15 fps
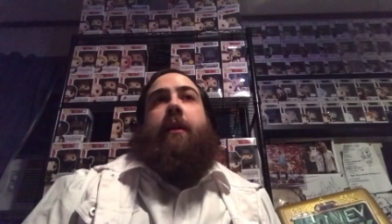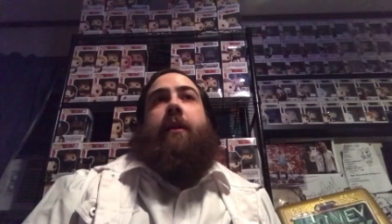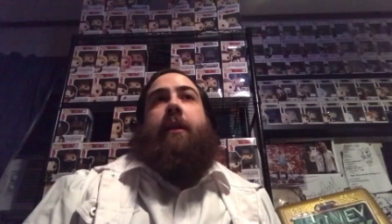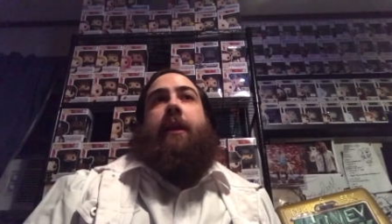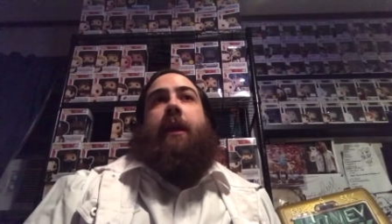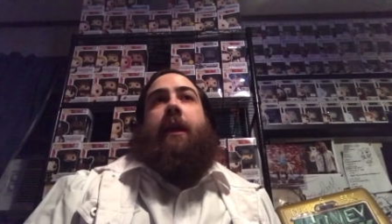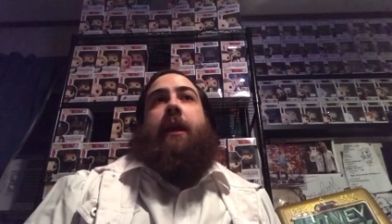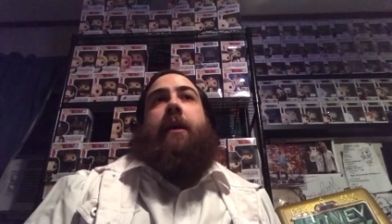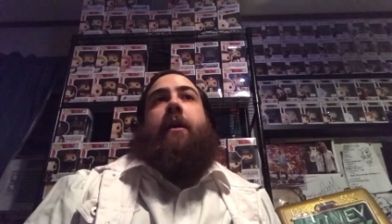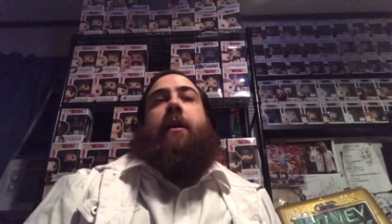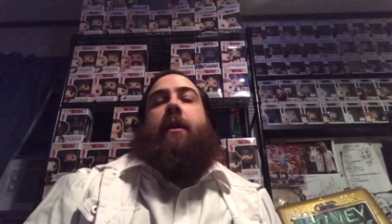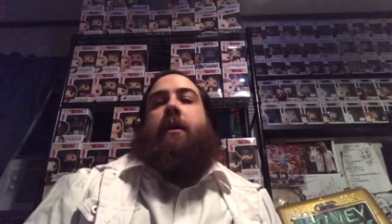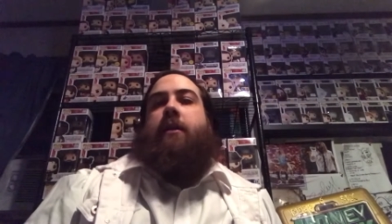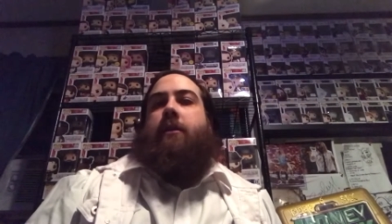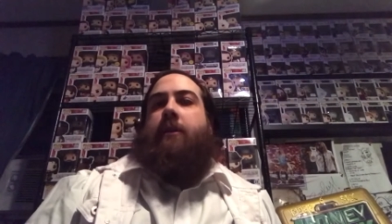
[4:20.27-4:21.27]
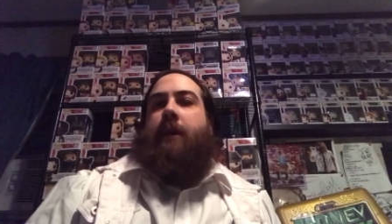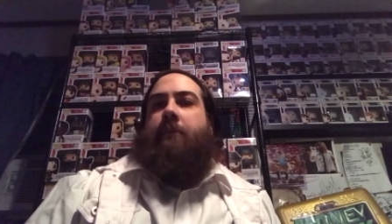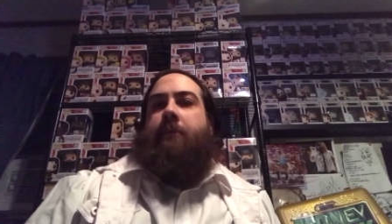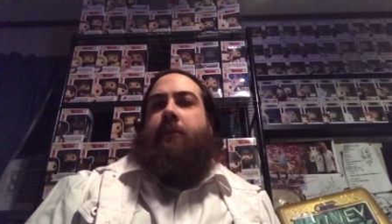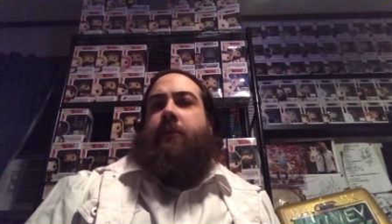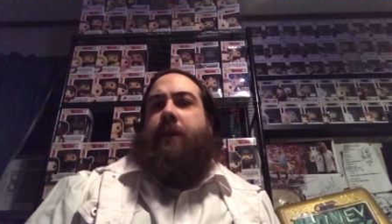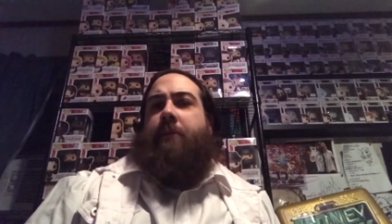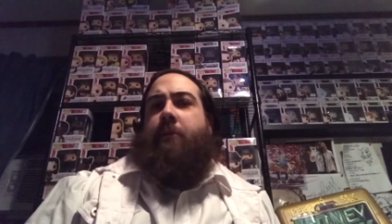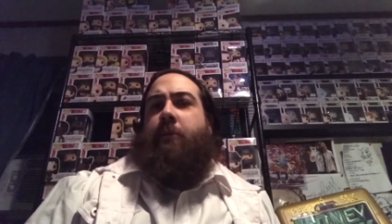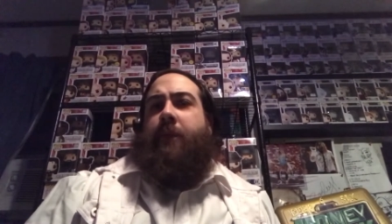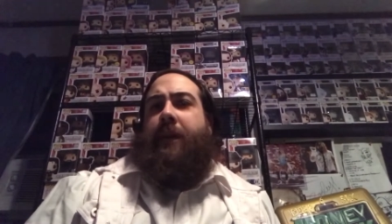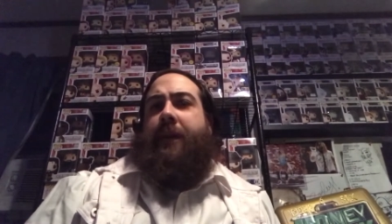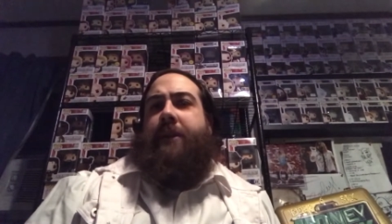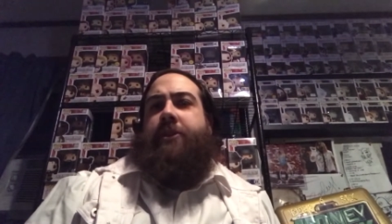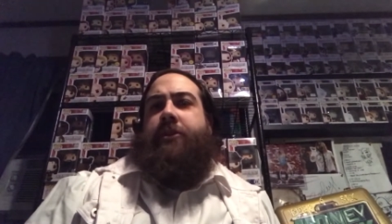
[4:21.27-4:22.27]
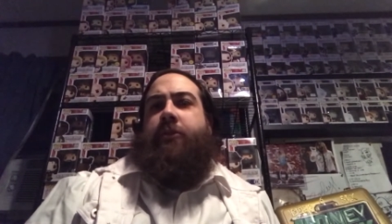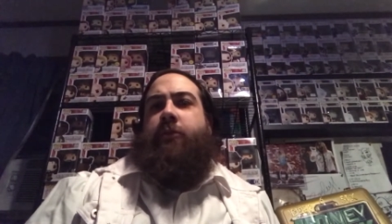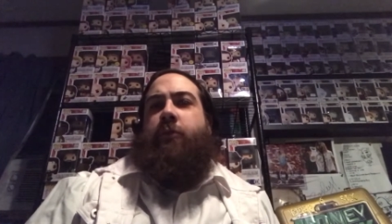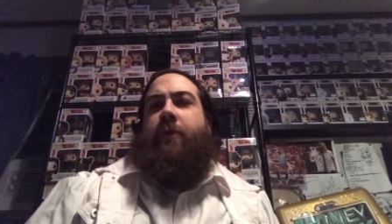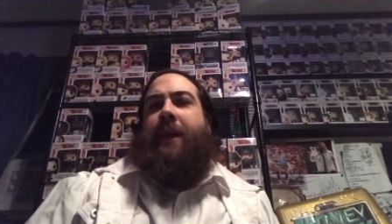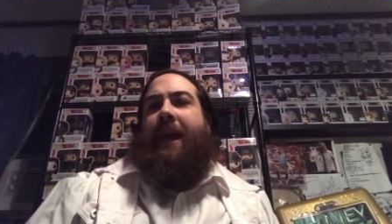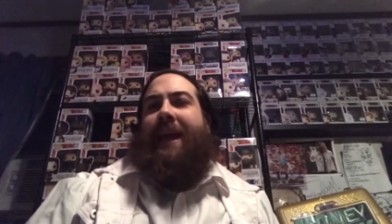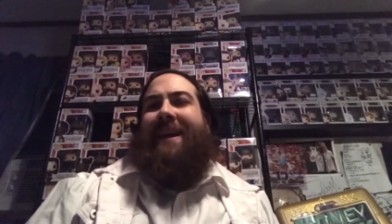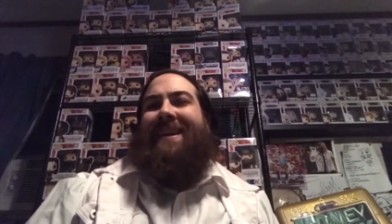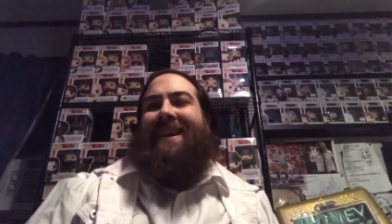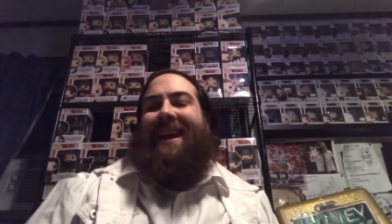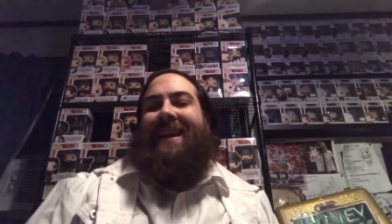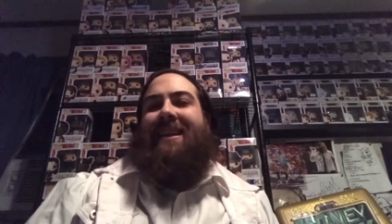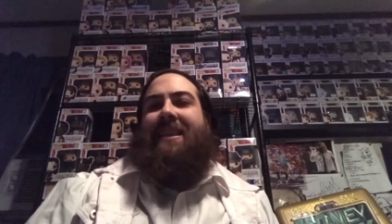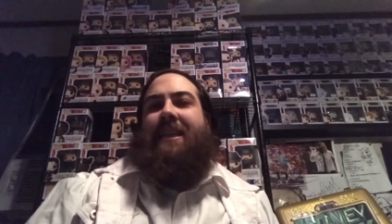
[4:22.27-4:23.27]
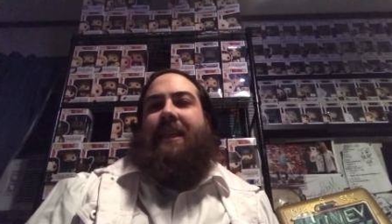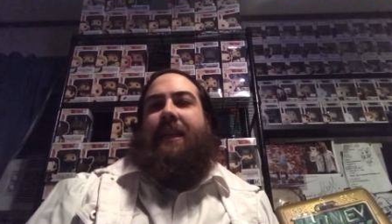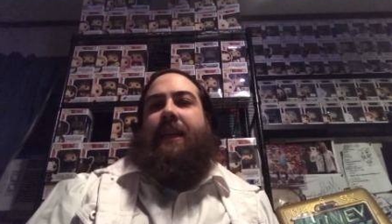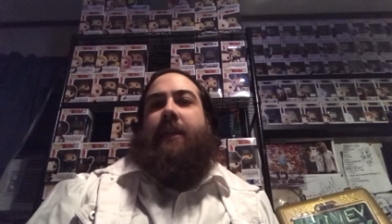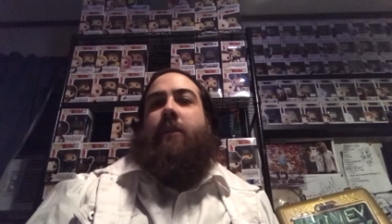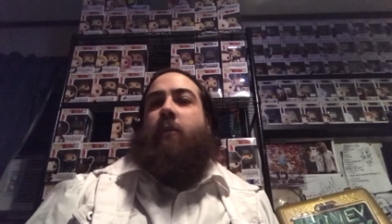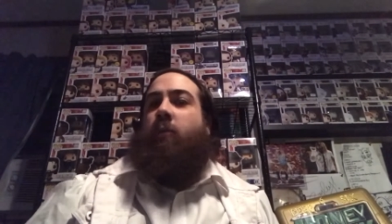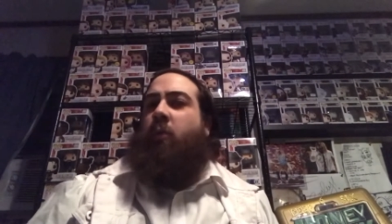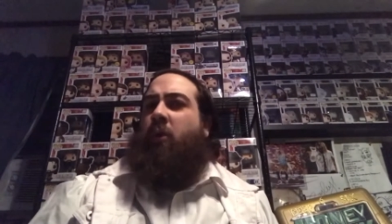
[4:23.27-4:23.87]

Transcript: the WWE 2K19